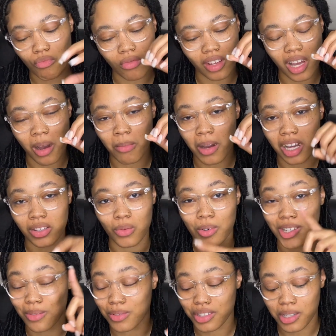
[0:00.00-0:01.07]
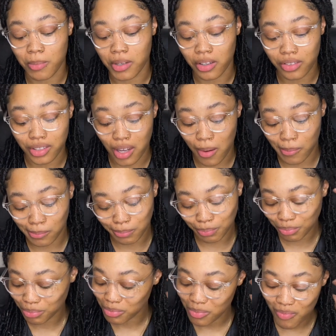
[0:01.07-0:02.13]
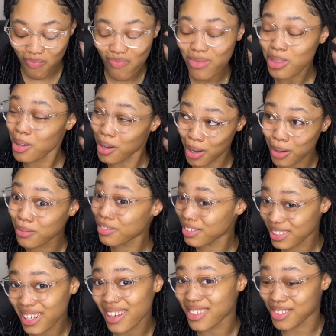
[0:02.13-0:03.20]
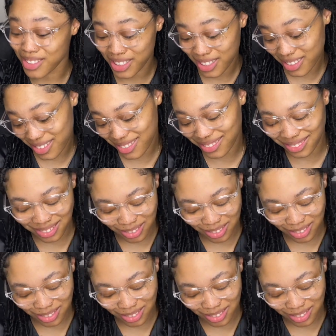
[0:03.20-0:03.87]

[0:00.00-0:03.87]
I'm gonna have to wear it with something else. So hopefully they go together.